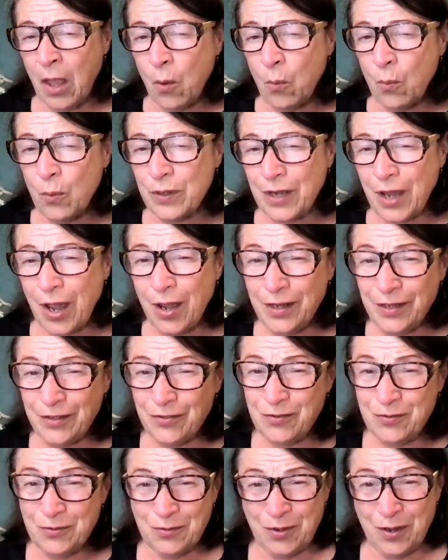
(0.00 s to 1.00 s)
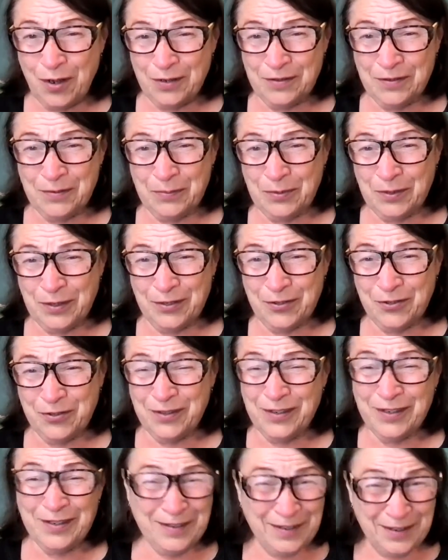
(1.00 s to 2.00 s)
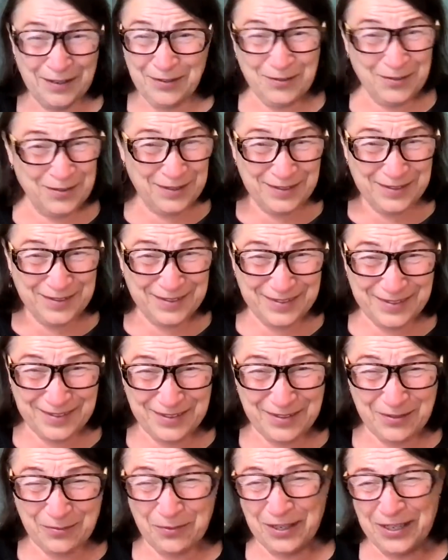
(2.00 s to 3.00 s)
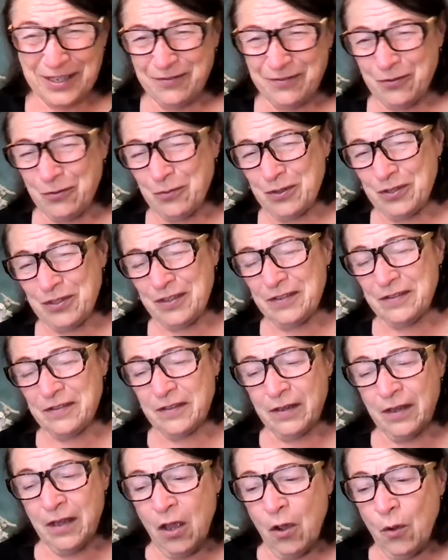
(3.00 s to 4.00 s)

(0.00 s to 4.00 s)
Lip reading: When I do contemplation, and I know this isn't the way everyone does it,